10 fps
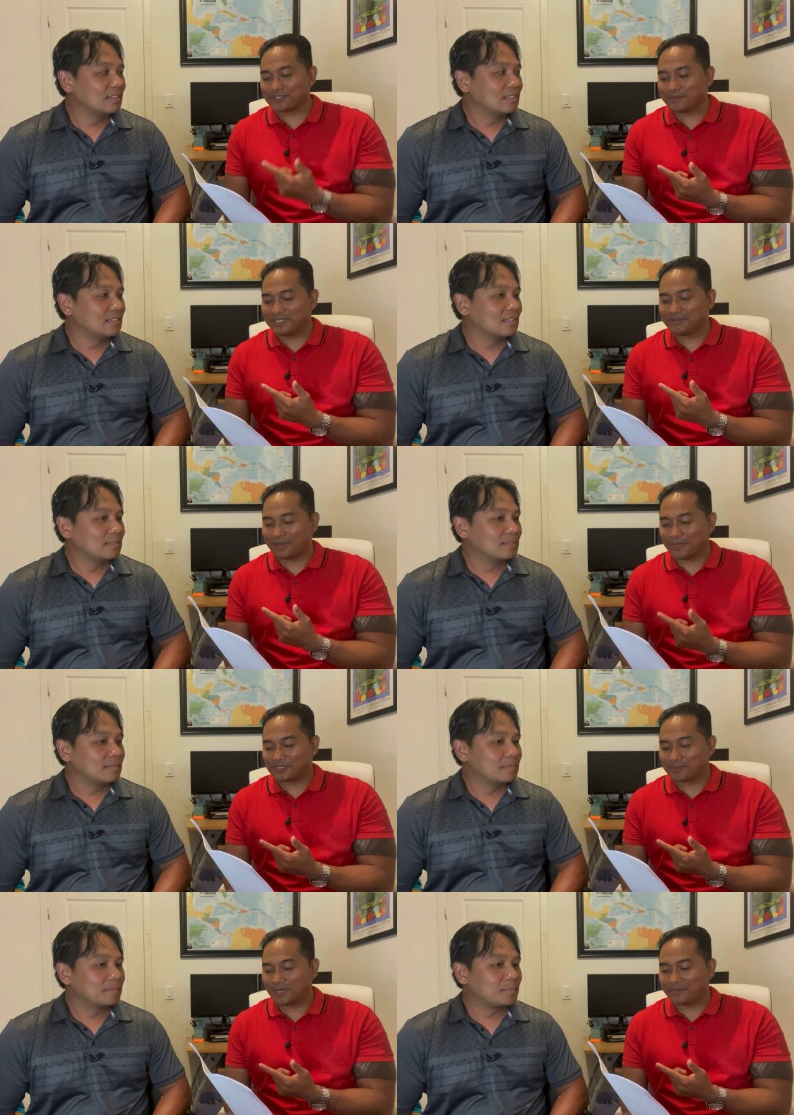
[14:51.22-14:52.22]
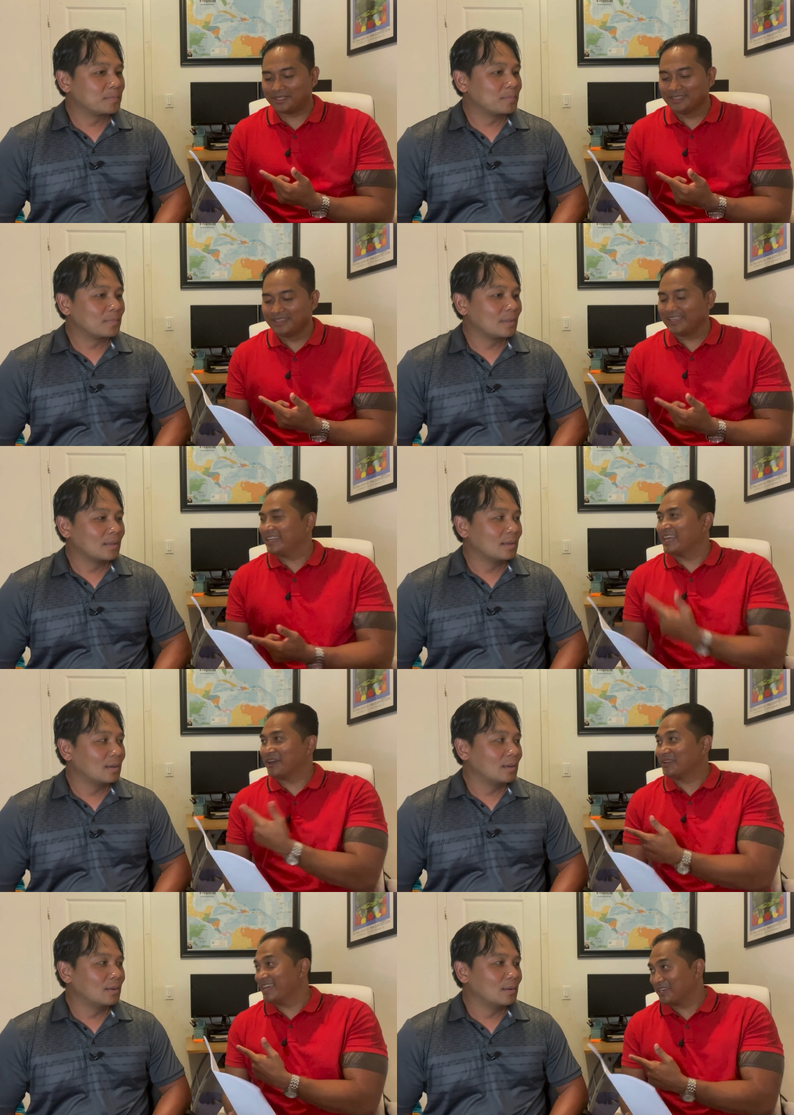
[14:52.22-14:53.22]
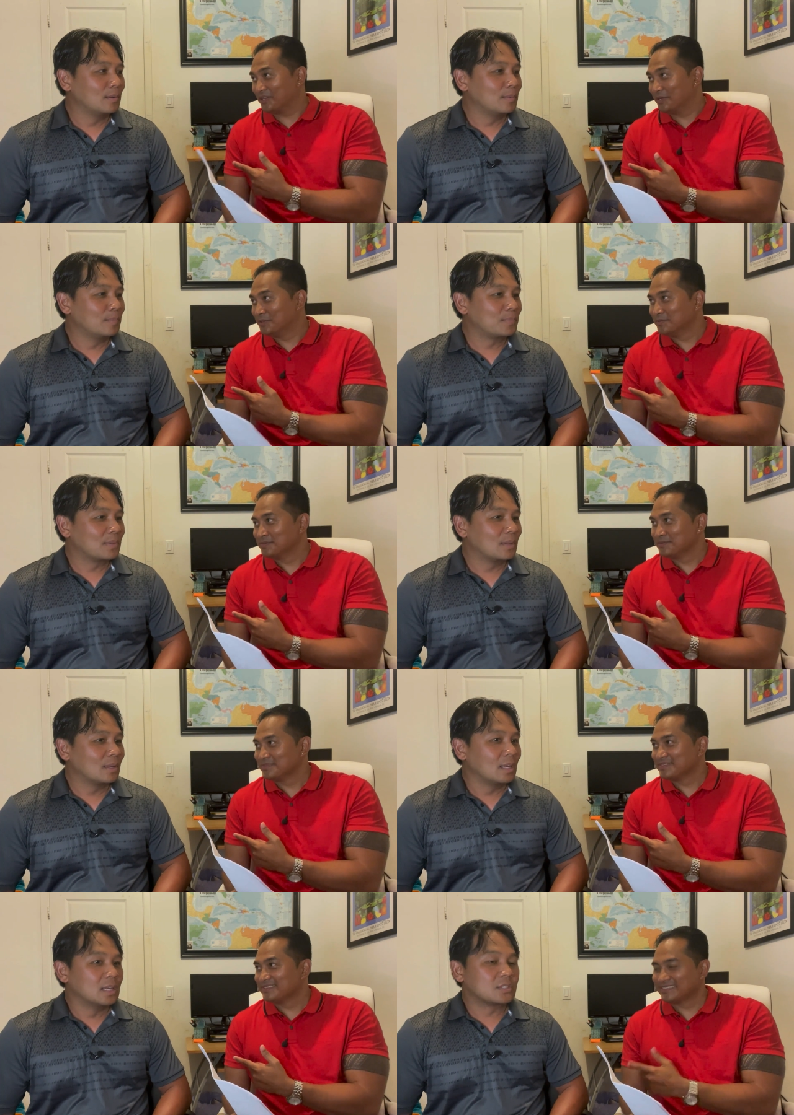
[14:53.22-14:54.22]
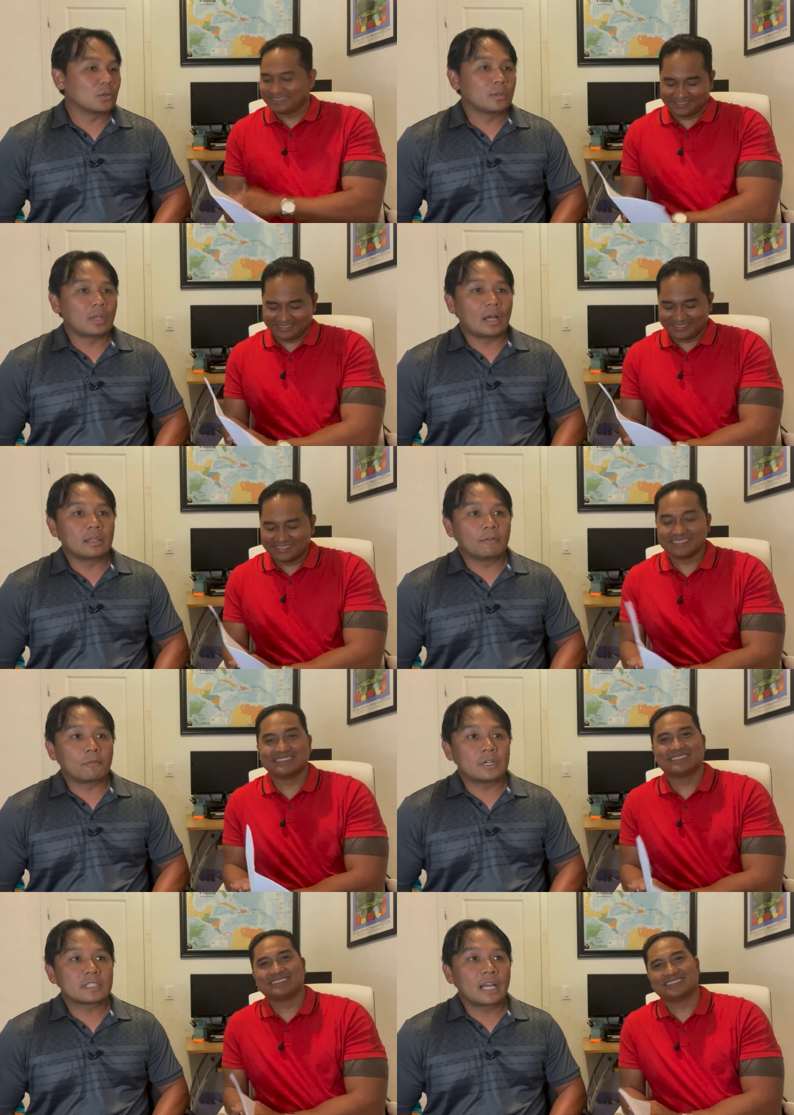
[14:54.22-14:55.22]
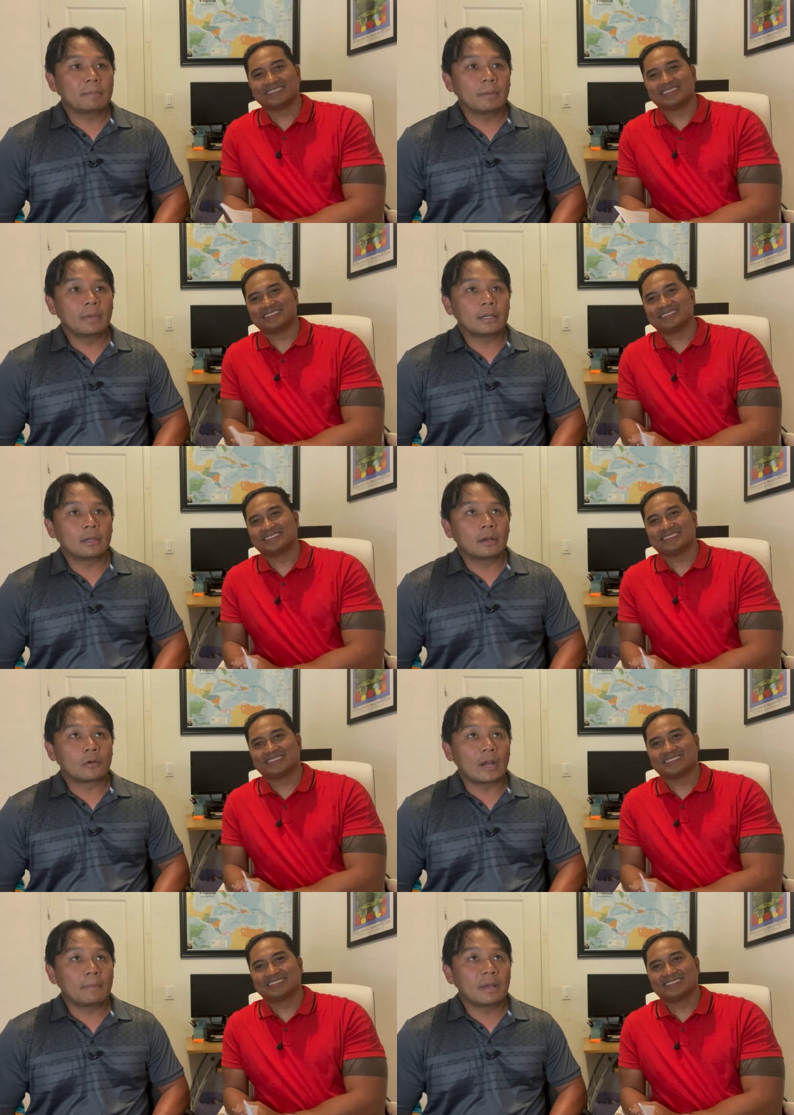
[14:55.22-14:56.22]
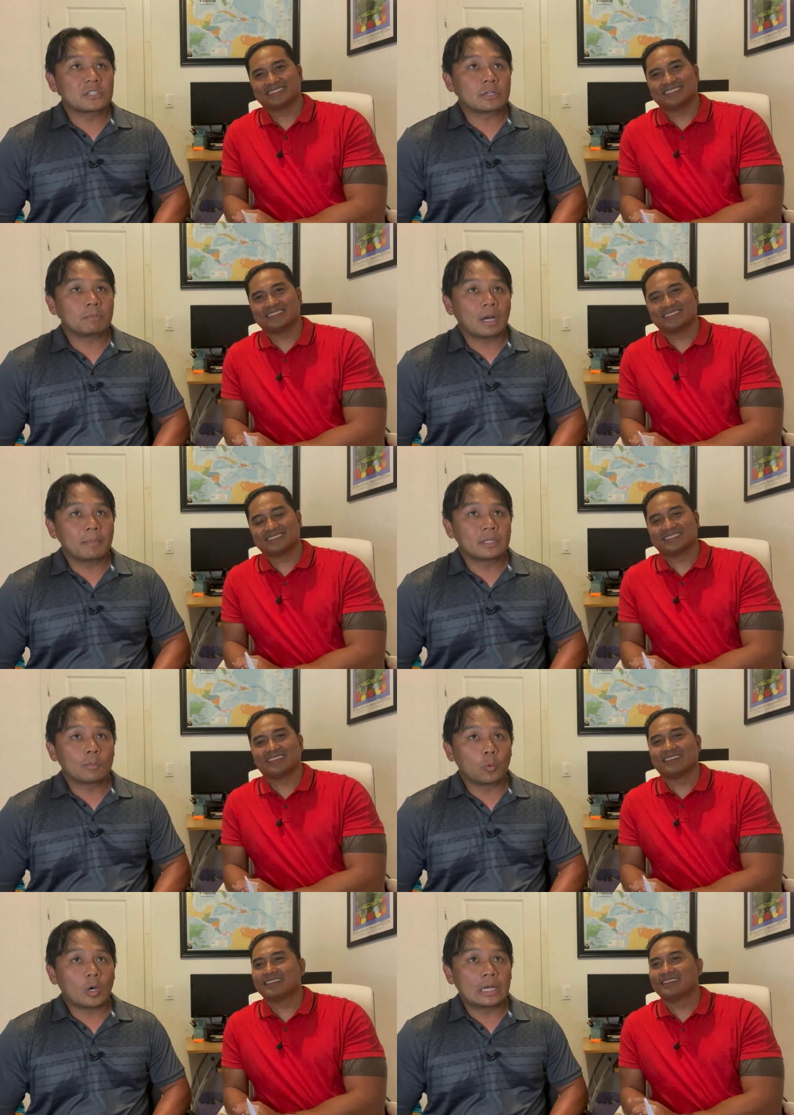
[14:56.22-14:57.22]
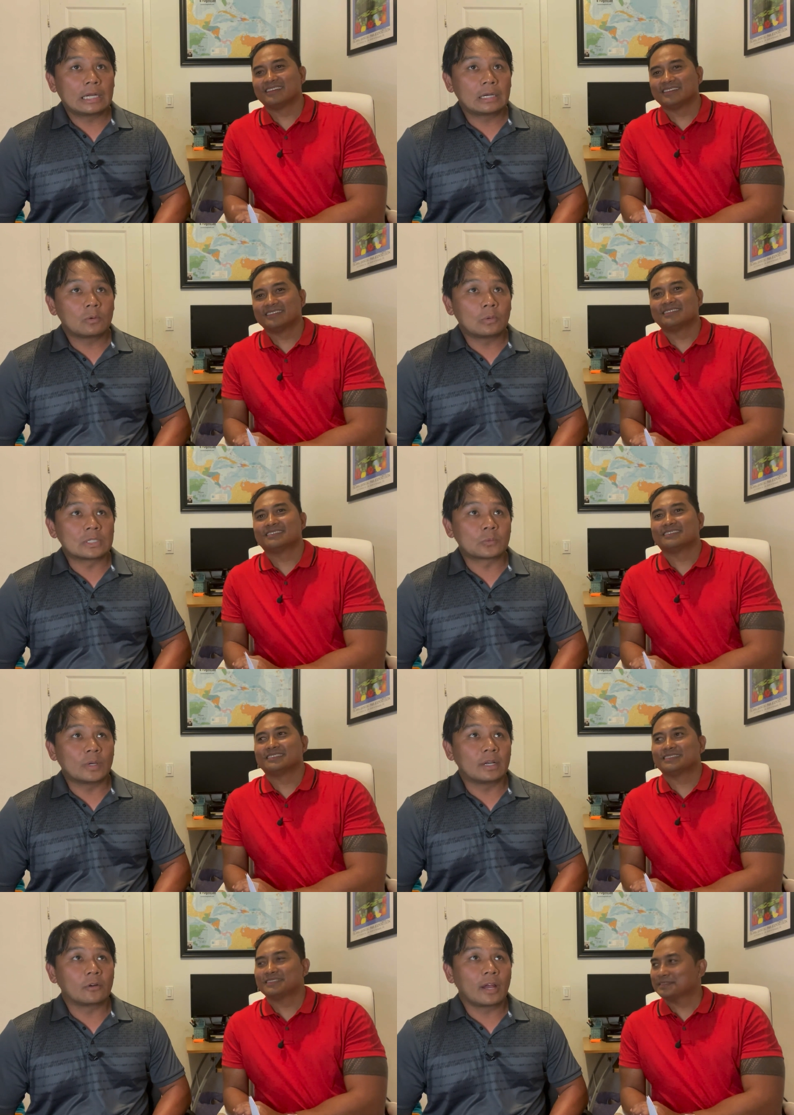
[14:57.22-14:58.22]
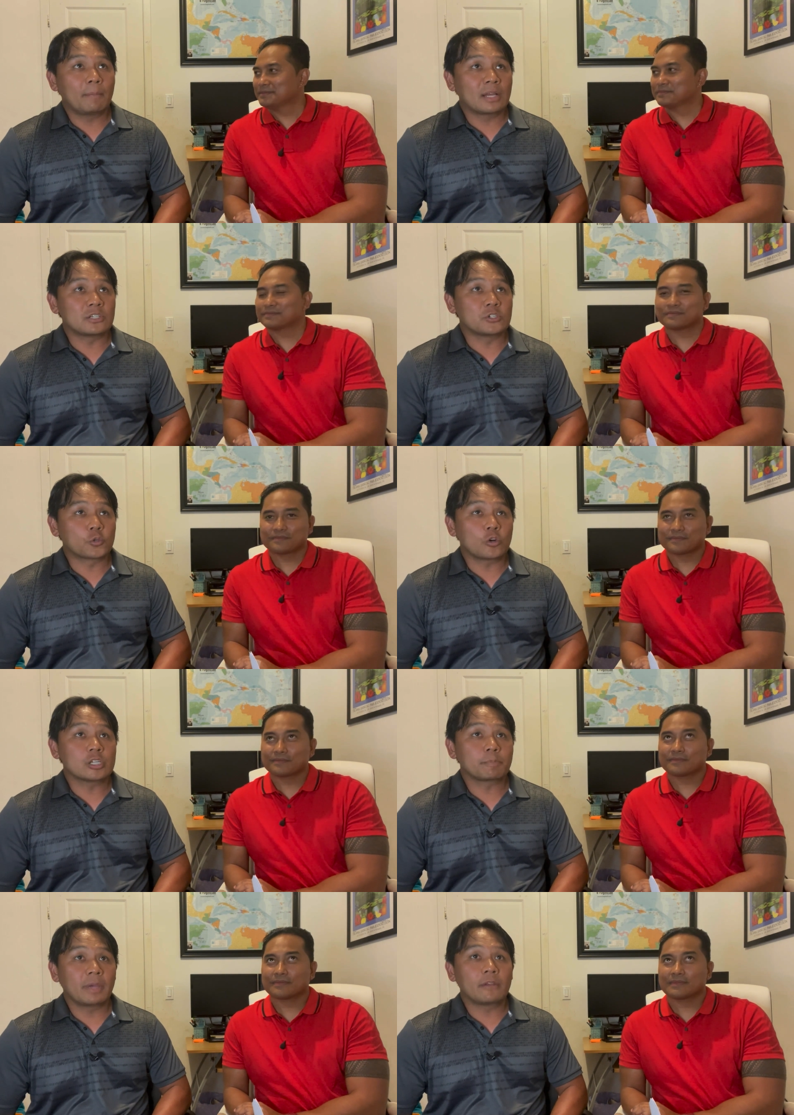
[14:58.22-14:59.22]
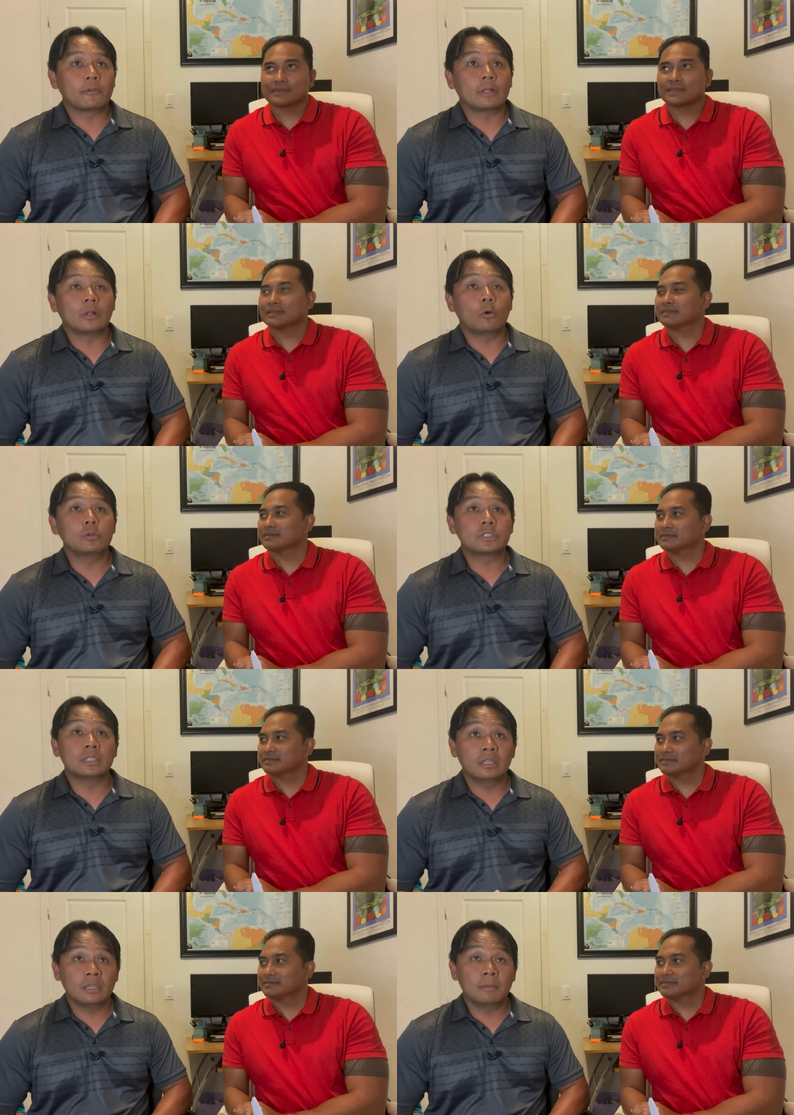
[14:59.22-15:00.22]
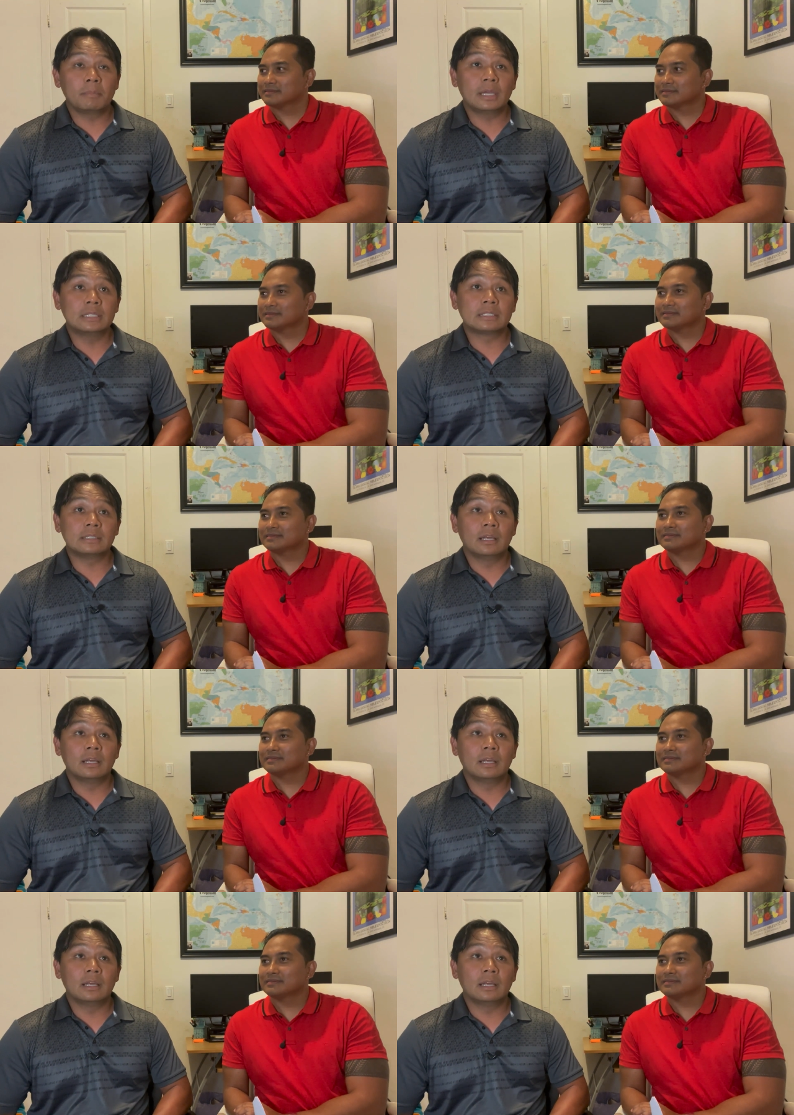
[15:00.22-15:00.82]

Speaker 1: met Grandmaster Bobby, and how did that go? So th the first
Speaker 2: time I met Grandmaster Bobby Taboada was when Grandmaster George Peñafiel hosted him in